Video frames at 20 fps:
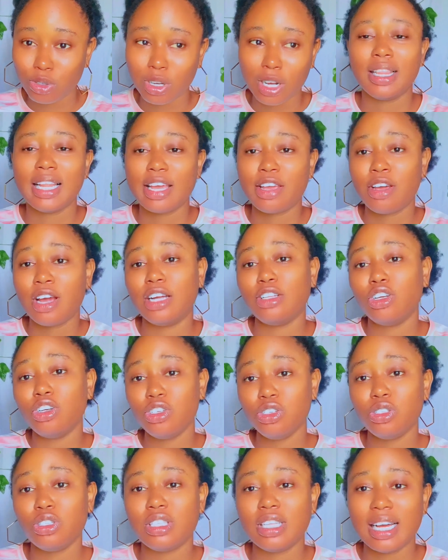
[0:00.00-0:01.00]
You cannot
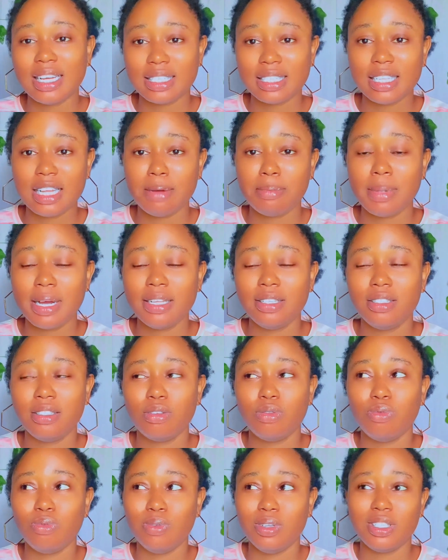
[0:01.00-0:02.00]
use
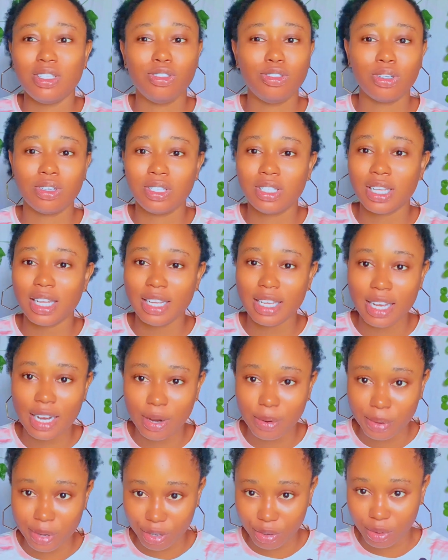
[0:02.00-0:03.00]
niacinamide with just
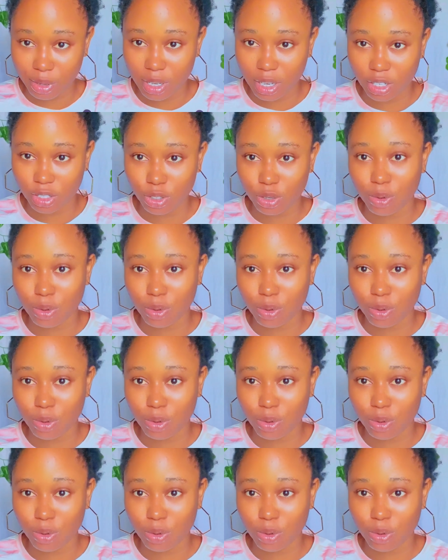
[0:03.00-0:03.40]
anyhow ingredients.